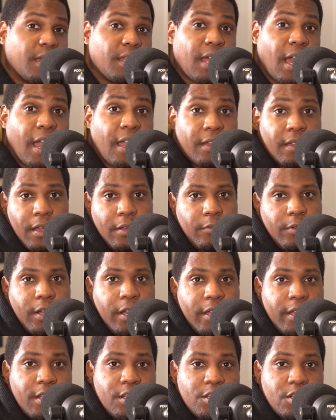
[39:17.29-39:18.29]
It, I, I
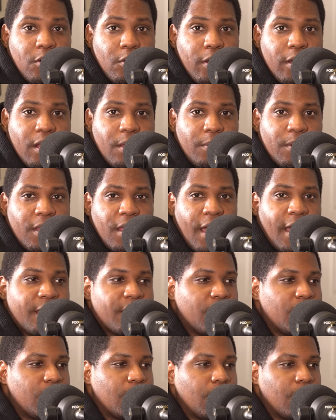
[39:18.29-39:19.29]
really enjoyed. I mean, I
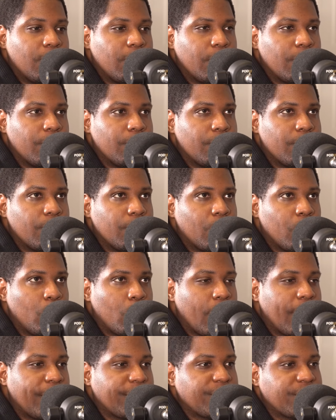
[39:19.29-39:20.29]
didn't even
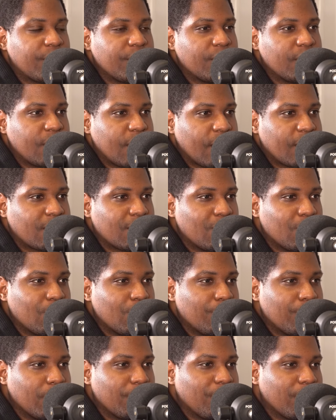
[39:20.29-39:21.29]
watch
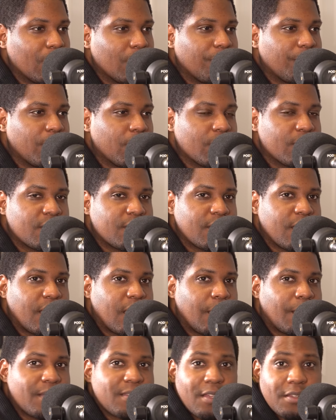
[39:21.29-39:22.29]
Zexal, but for the first
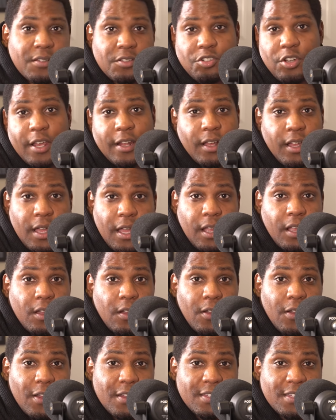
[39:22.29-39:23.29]
time, because I was trying to unlock
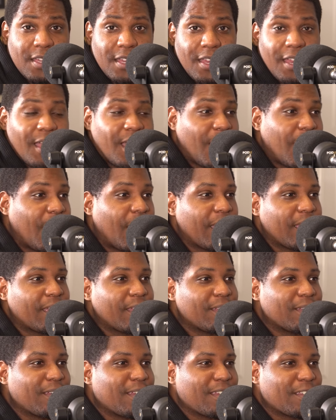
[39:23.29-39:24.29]
cards,
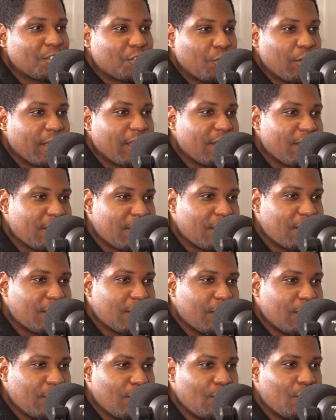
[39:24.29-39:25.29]
I triggered
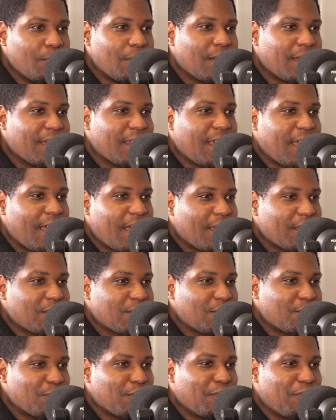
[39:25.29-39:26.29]
Yuma and
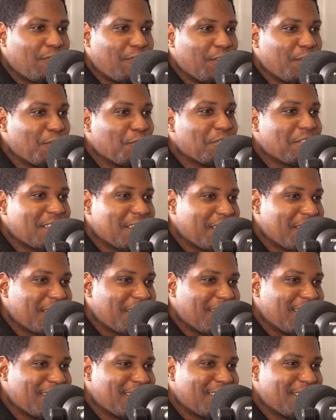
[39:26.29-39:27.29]
Astral
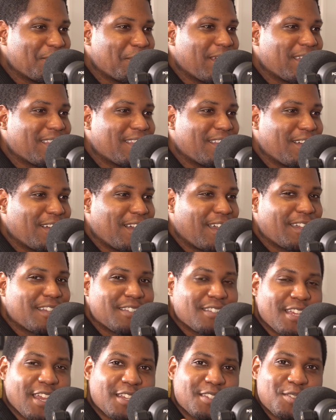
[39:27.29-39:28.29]
fusing and to make their like
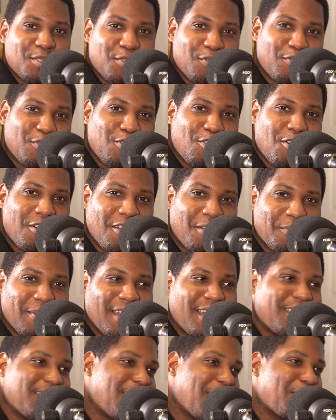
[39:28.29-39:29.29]
Zexal form,
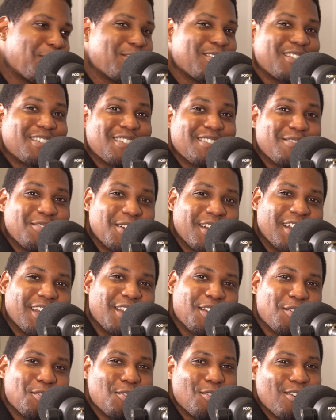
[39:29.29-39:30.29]
and that was
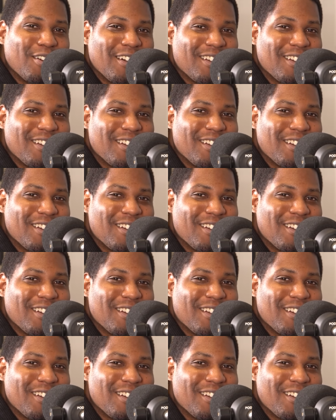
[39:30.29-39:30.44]
really cool.